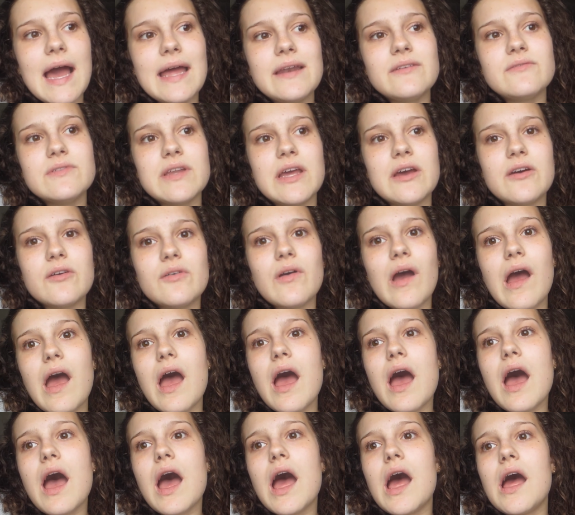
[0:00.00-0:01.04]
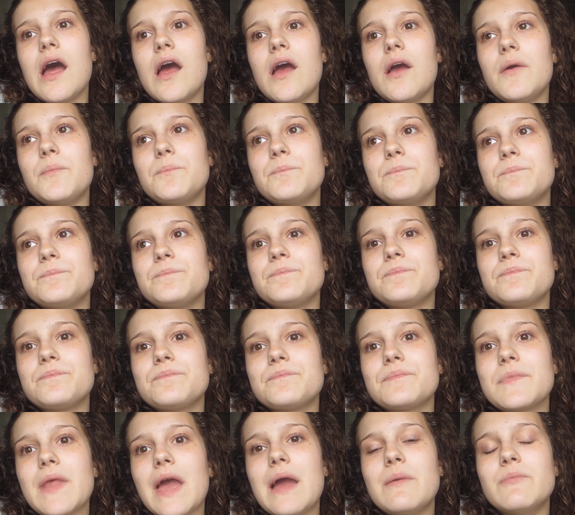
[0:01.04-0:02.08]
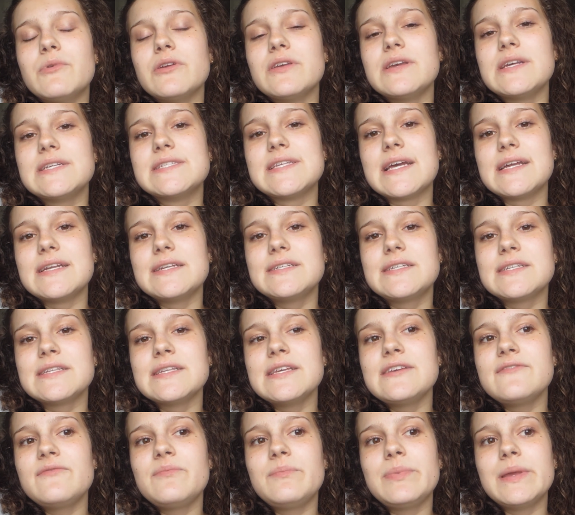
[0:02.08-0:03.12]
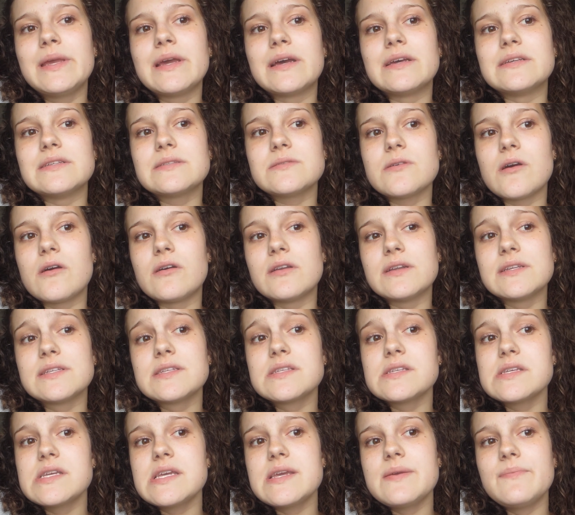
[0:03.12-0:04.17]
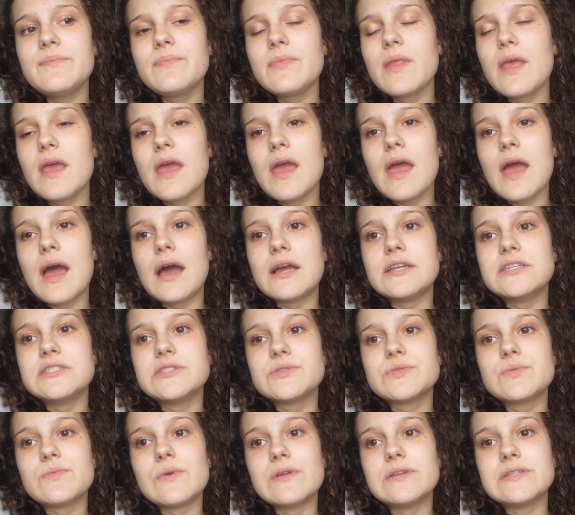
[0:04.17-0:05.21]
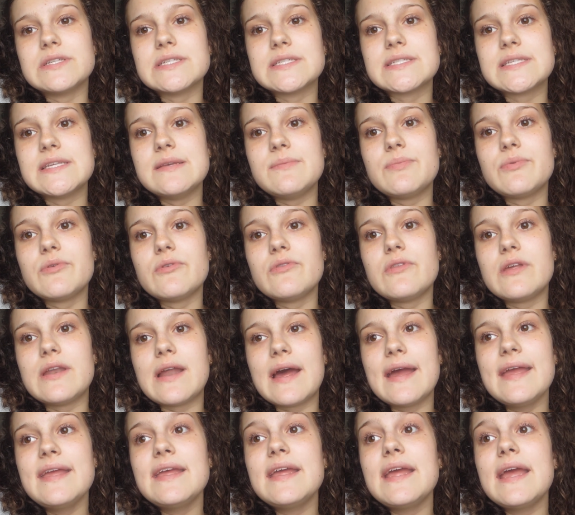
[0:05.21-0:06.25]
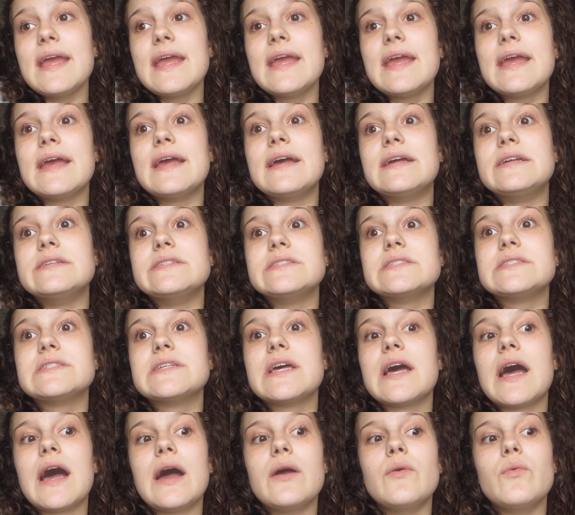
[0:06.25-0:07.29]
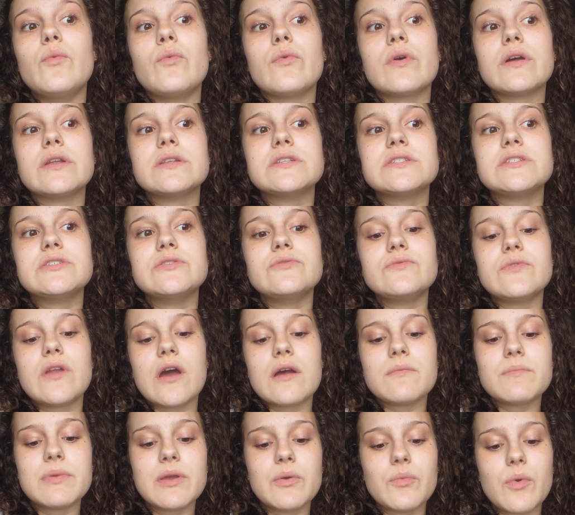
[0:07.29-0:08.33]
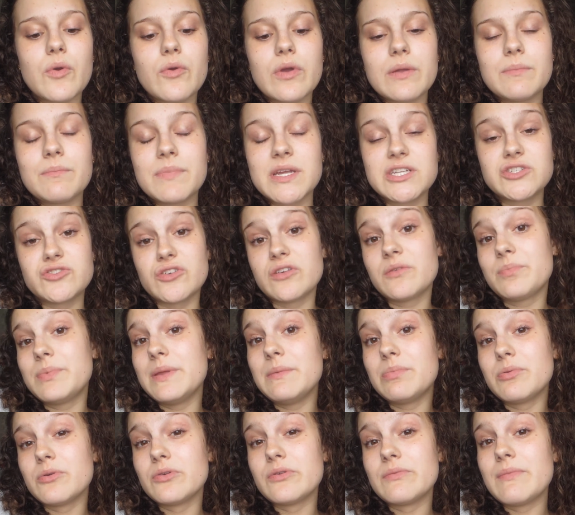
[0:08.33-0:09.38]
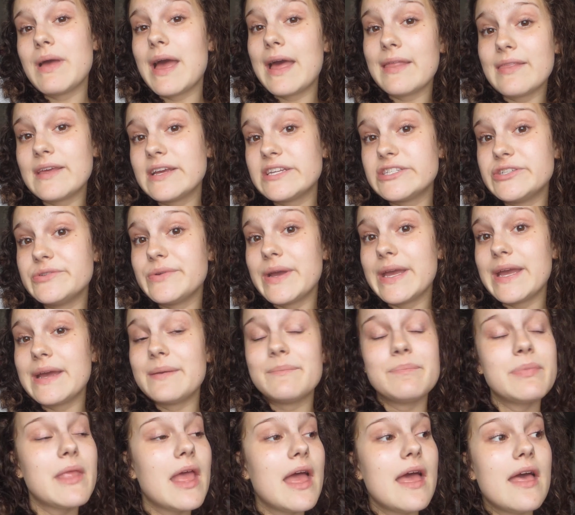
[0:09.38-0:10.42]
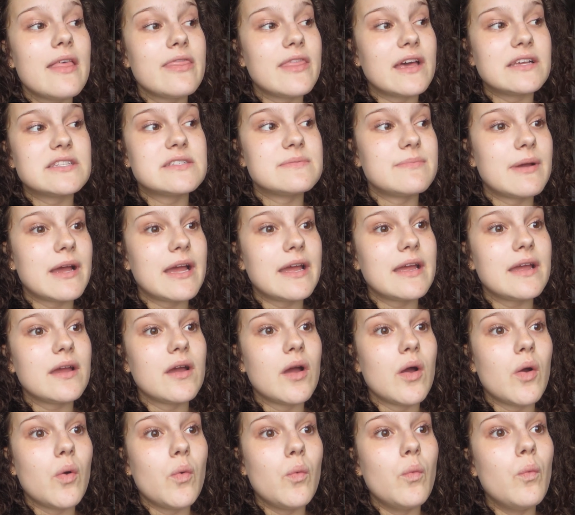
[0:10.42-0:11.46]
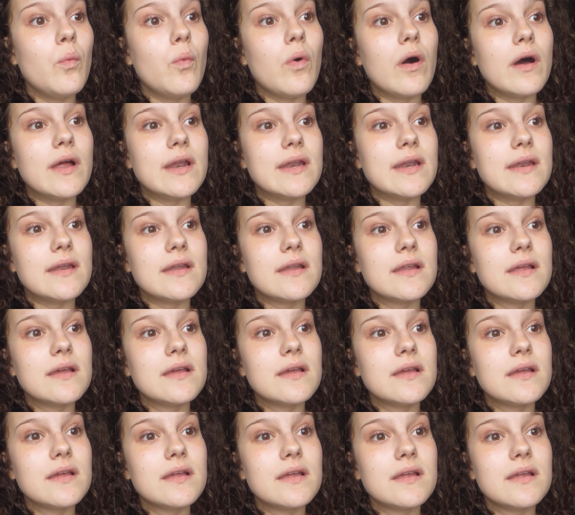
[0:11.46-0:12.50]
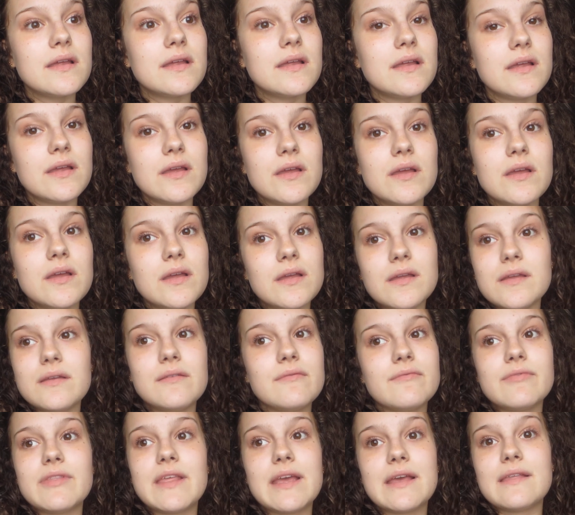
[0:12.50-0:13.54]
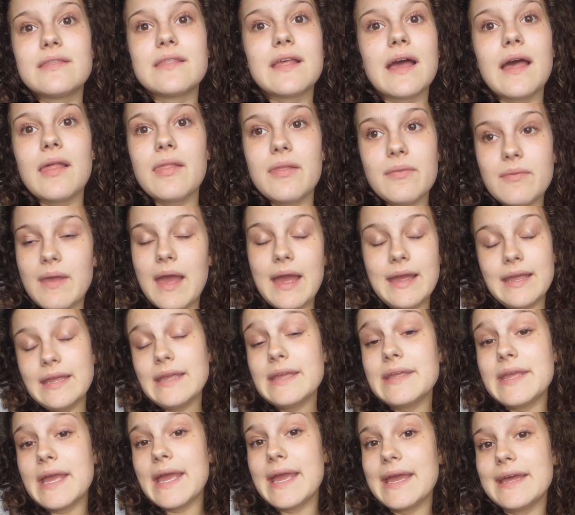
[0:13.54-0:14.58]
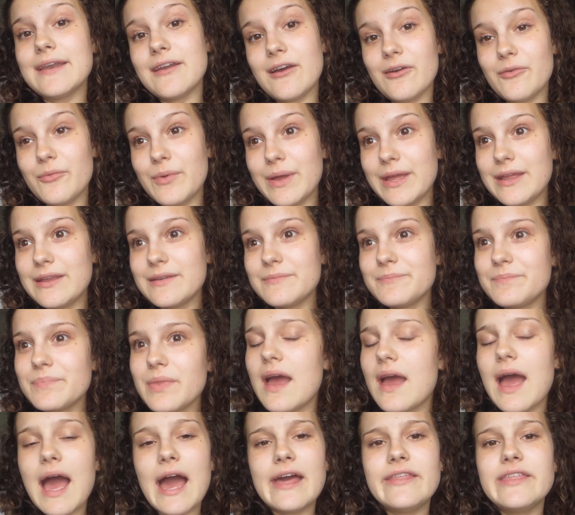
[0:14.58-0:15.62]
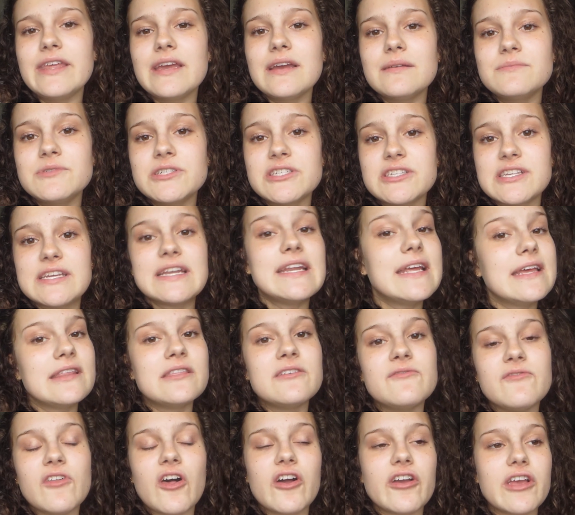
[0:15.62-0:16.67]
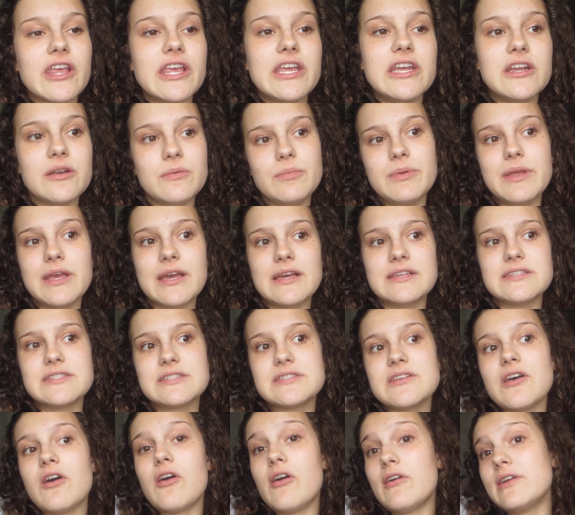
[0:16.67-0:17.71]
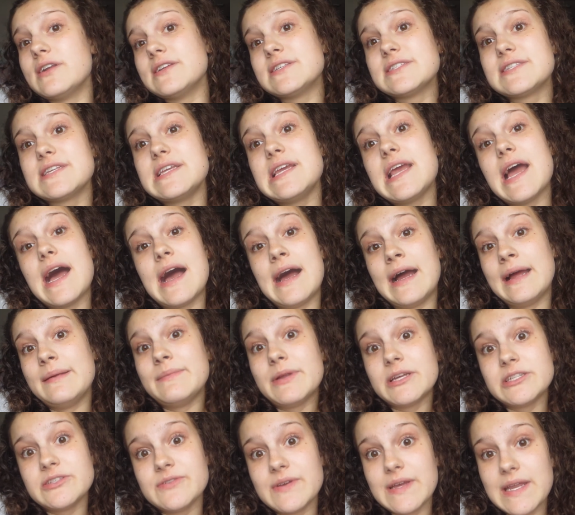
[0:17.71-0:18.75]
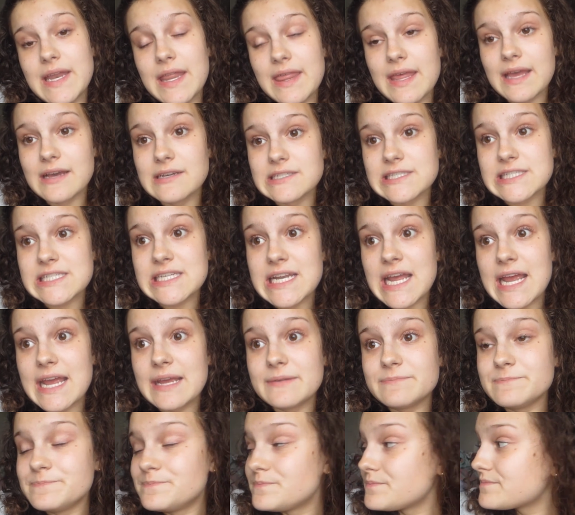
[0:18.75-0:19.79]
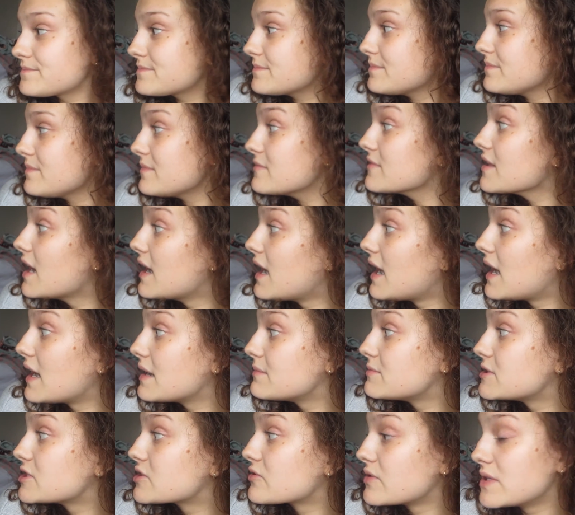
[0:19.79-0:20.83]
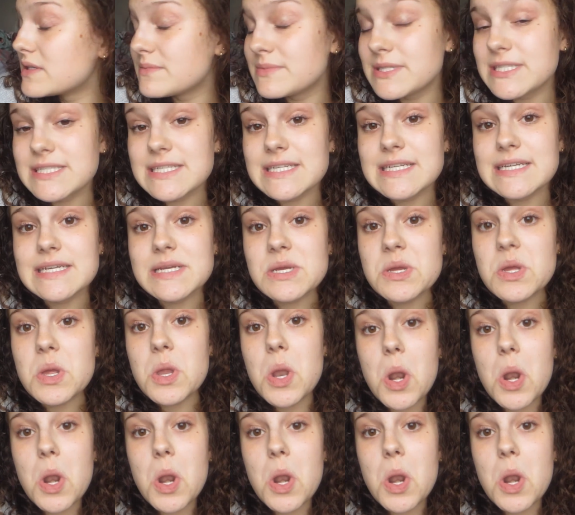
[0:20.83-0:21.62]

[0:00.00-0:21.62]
don't know. I'm really excited to leave because, honestly, I just want to sleep through the night and I want to not be awoken by drunk people at, like, 2 a.m. That's my one thing that I cannot wait. I think I'm just going to end the vlog here because, honestly, I'm not doing anything else today. I'm just going to be sitting